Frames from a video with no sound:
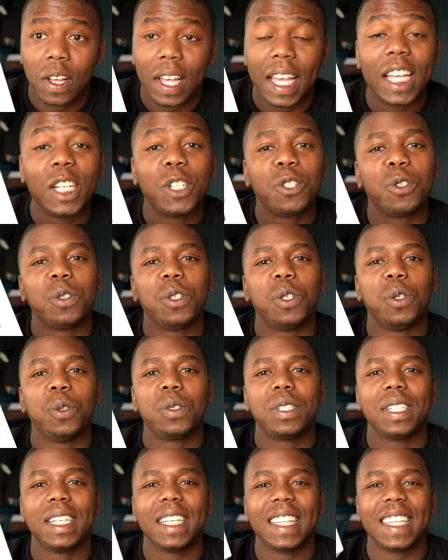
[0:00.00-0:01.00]

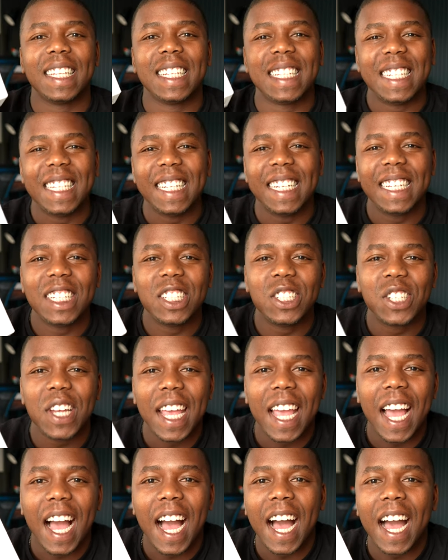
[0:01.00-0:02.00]
Introducing the
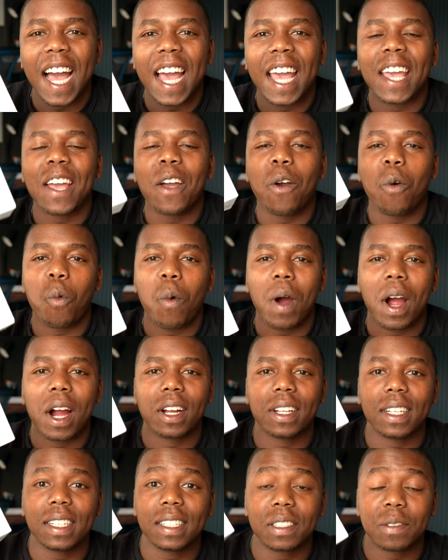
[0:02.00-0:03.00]
DJI
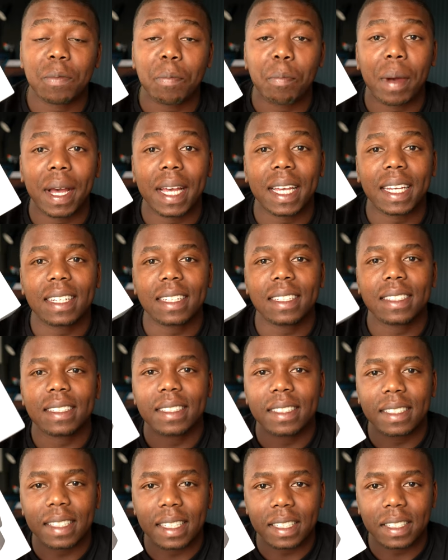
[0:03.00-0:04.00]
wireless mic
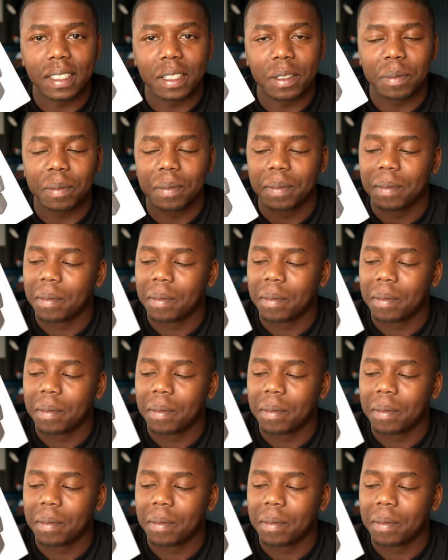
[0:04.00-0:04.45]
system.